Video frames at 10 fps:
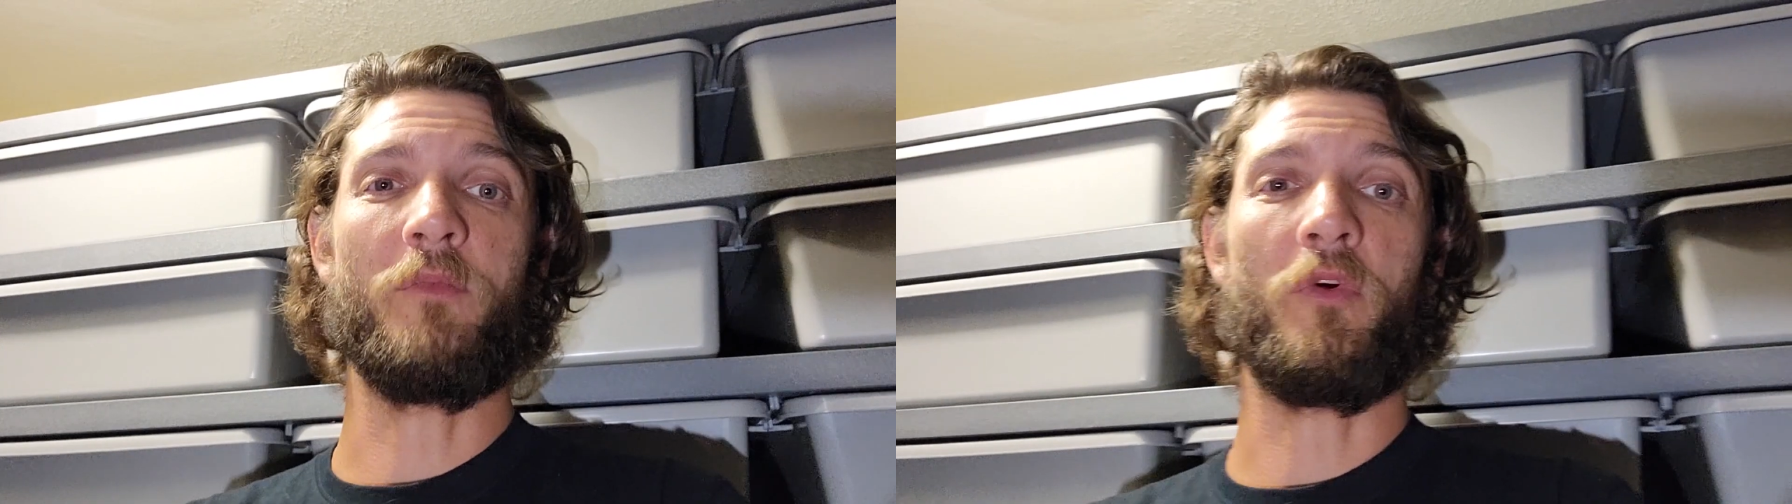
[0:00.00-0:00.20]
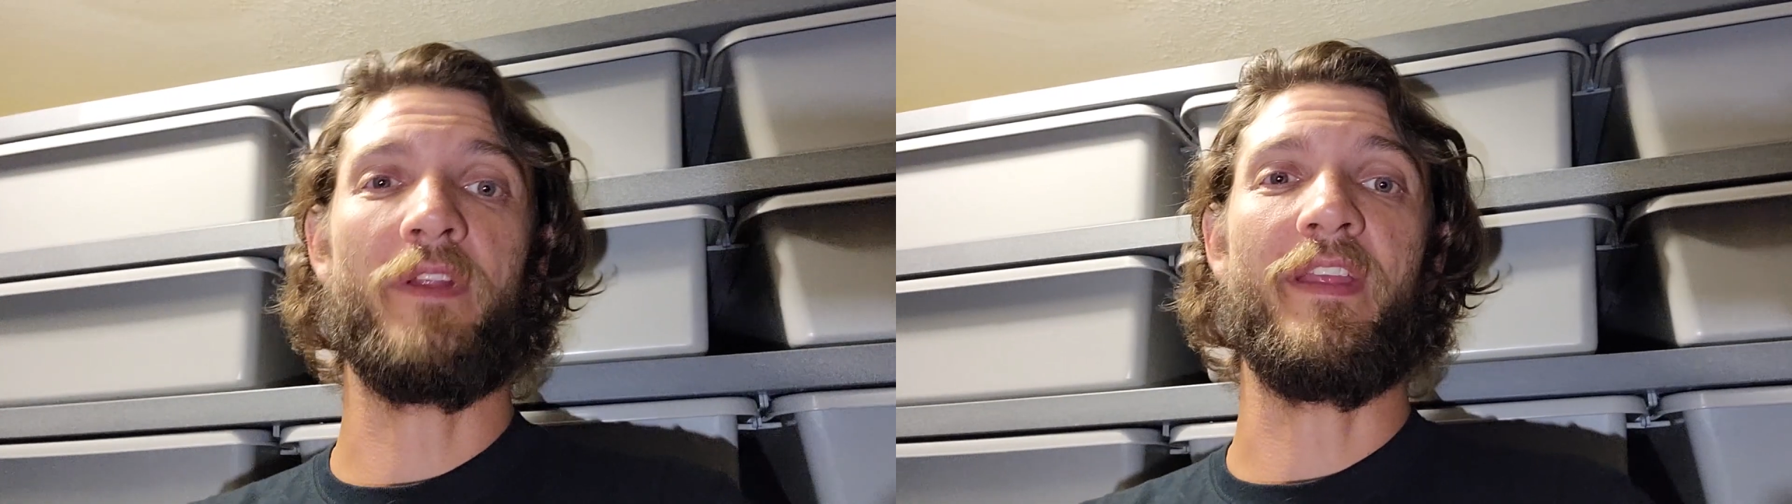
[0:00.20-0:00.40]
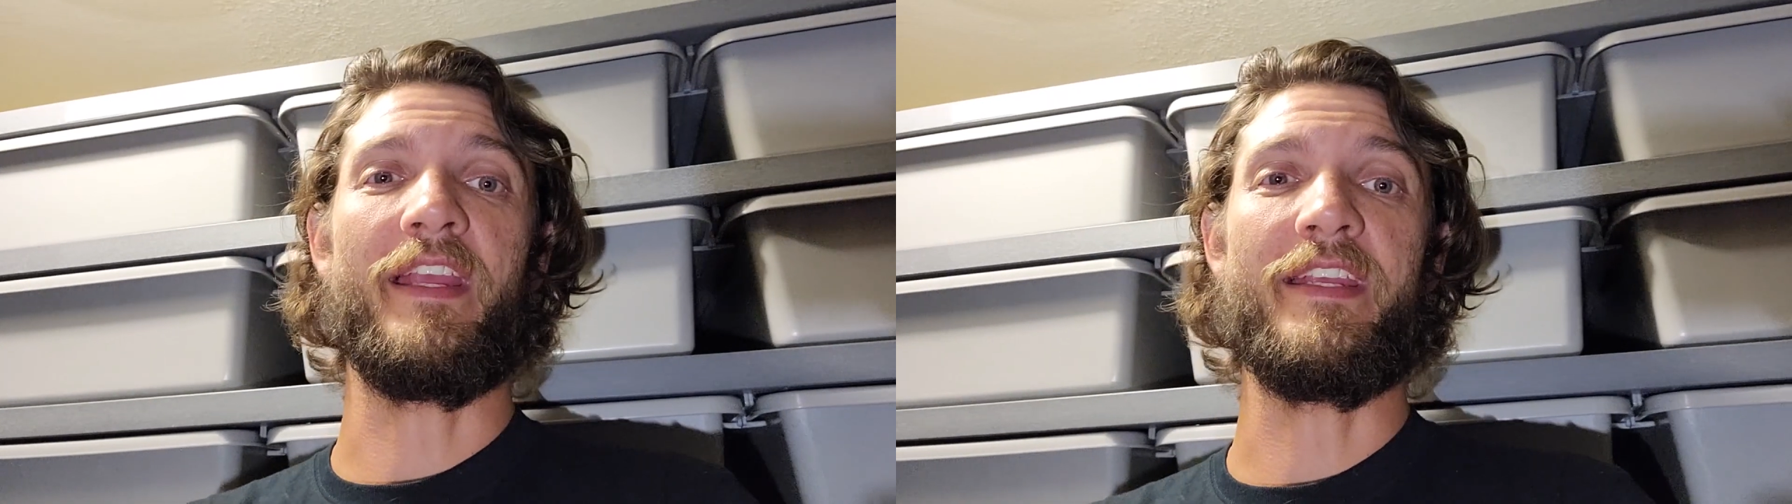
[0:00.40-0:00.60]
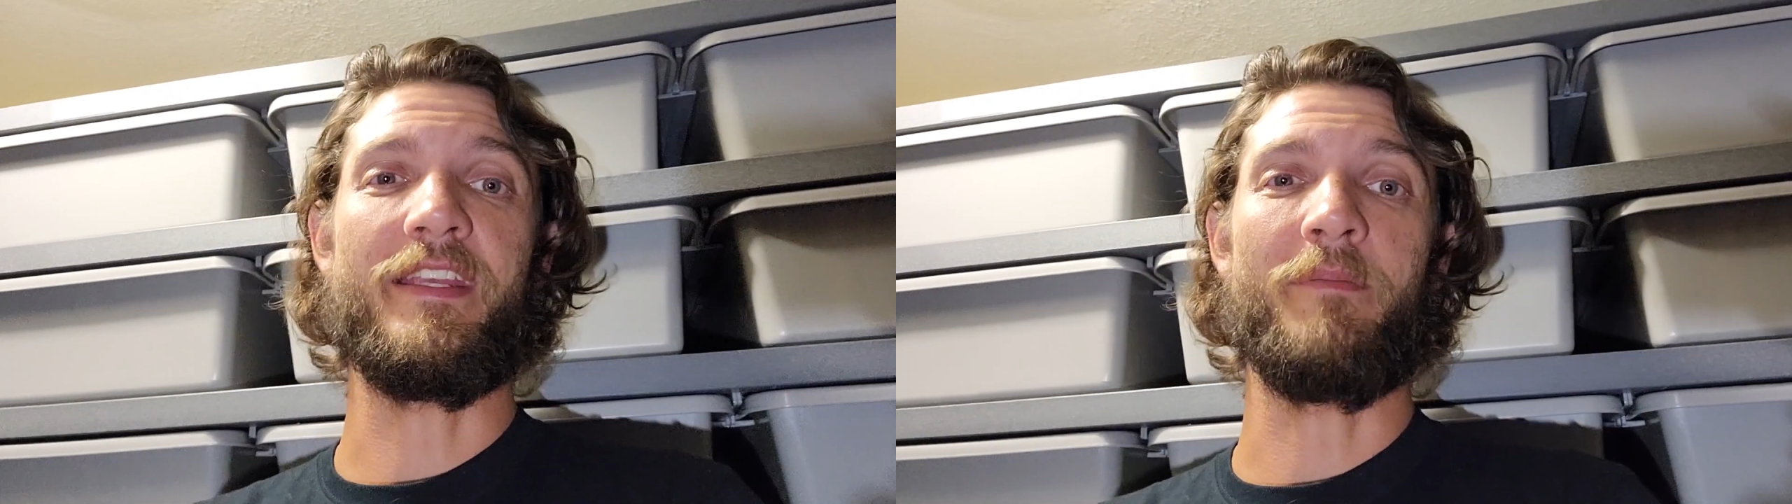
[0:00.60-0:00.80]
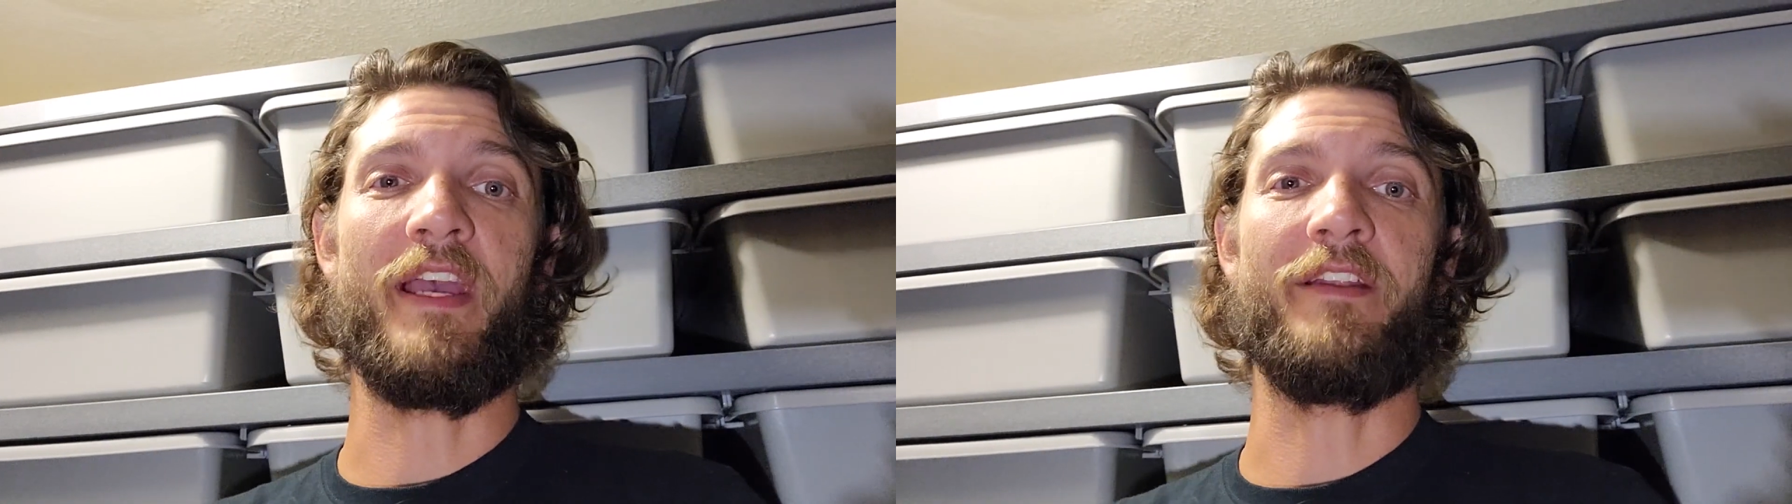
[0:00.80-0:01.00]
more in the
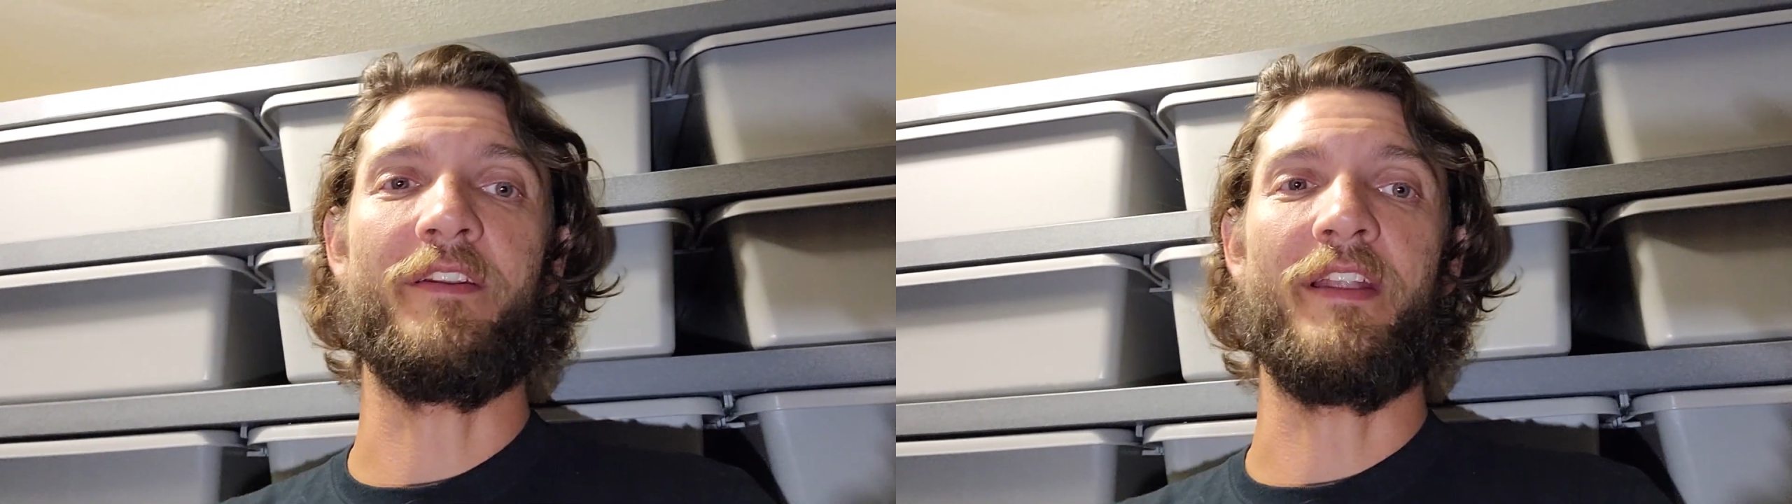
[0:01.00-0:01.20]
incubator